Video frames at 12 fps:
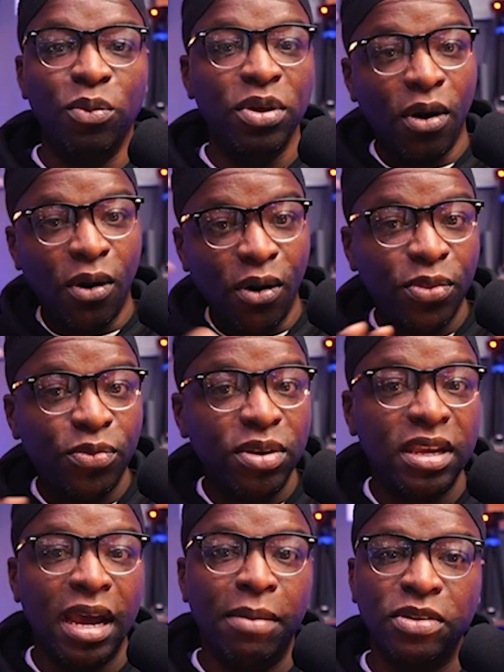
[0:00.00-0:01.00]
with all
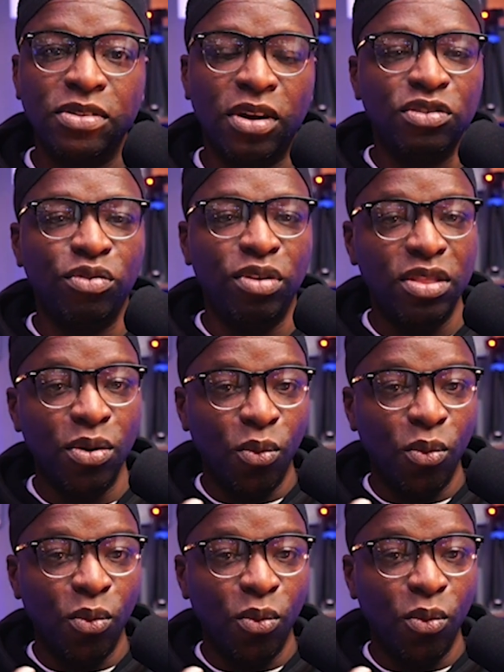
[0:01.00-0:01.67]
three cameras on screen.